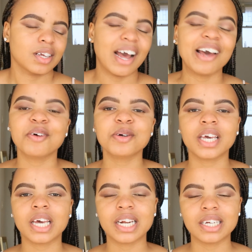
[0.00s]
I don't
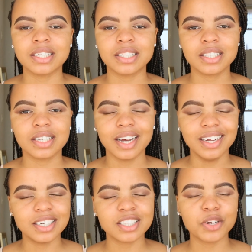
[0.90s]
get it,
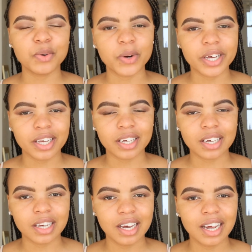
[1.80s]
and it's annoying.
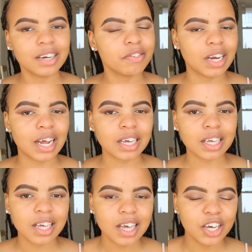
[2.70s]
And I feel like
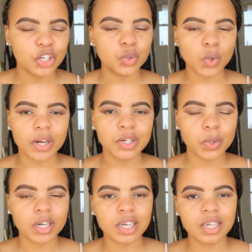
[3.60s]
in
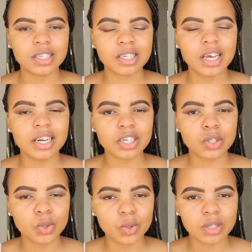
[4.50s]
2020 it's
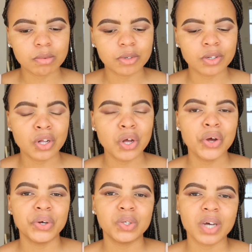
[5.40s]
inexcusable
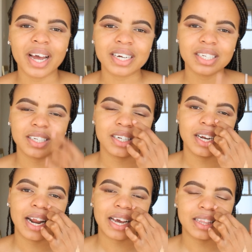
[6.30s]
to act
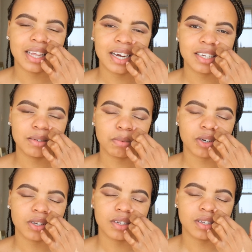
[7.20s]
like that,
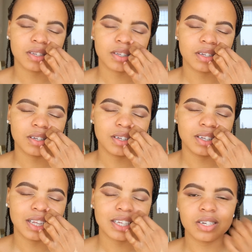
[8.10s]
because
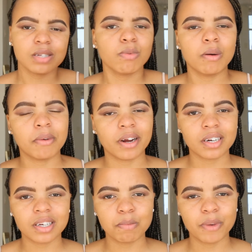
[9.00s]
that's just
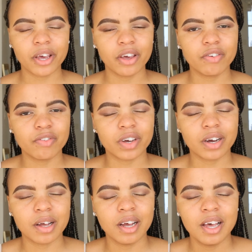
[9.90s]
barbaric
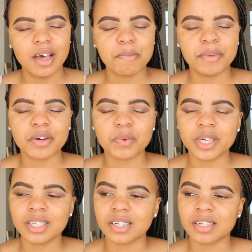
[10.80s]
behavior, being
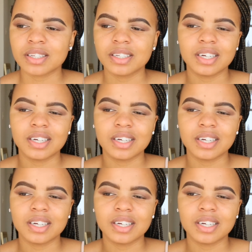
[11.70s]
racist.